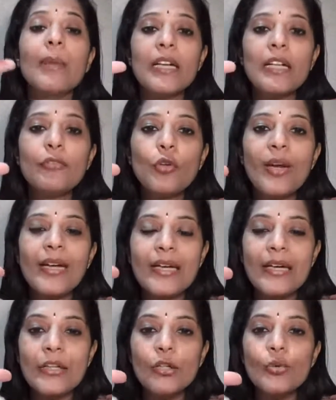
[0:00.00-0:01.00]
But if you're
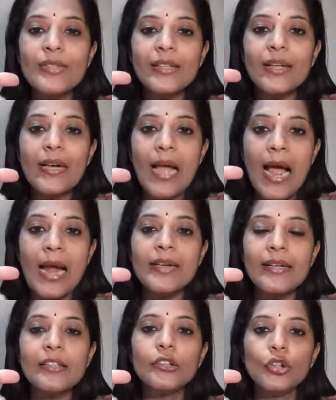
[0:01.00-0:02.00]
using a
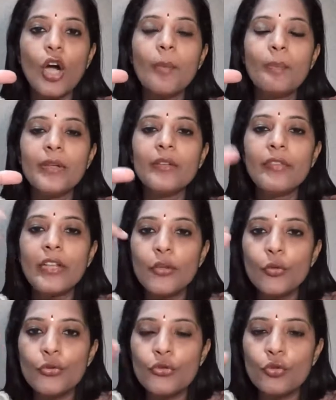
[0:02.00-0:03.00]
handheld Doppler, we
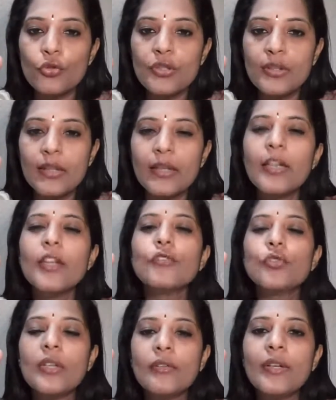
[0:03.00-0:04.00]
use to see.
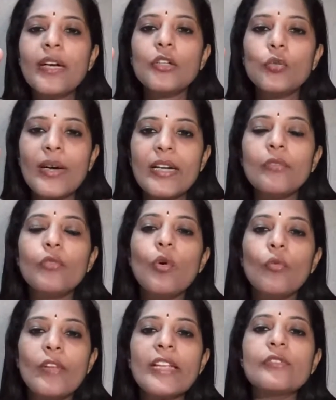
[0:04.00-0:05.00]
So even at
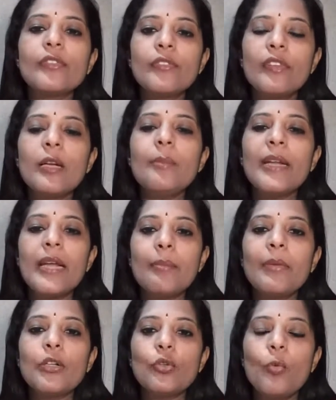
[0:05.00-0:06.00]
24 weeks, we will be
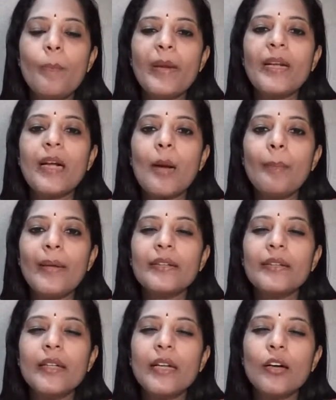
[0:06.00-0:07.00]
able to pick up,
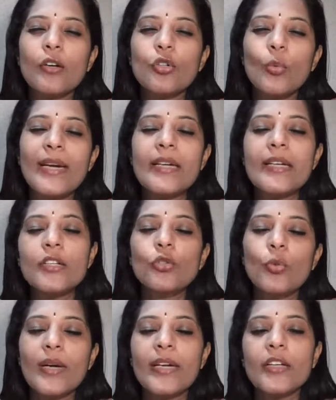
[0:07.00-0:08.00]
and then around 20 to
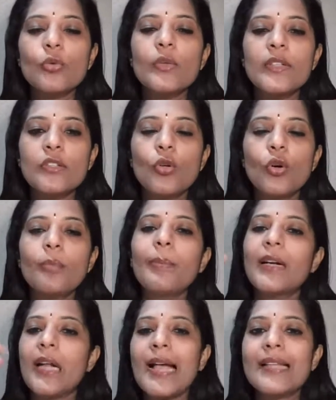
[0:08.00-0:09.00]
22 is good.
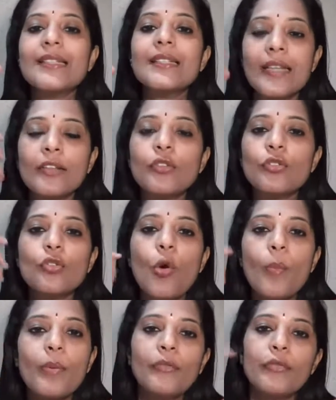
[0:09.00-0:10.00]
But as a
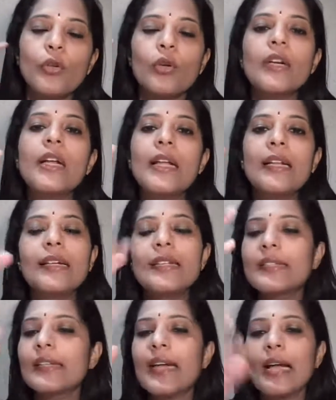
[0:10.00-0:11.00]
stethoscope, if you're
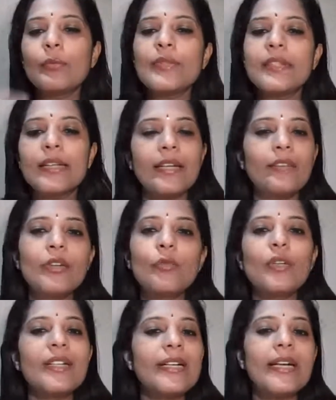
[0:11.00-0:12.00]
listening, I would say we
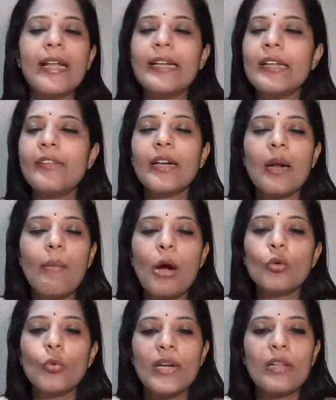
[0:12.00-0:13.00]
would need anywhere
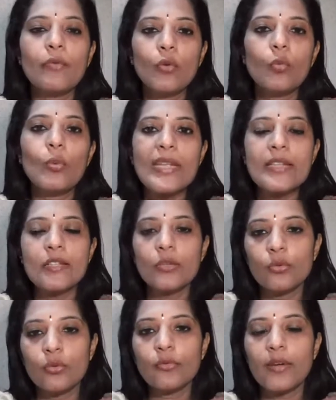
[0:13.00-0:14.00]
about 24 weeks
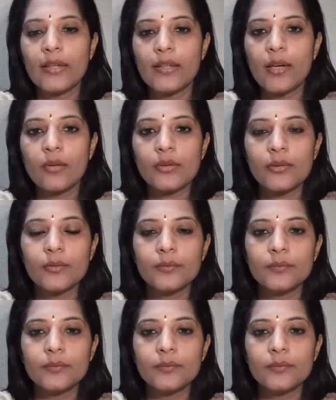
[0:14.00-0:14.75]
to find out.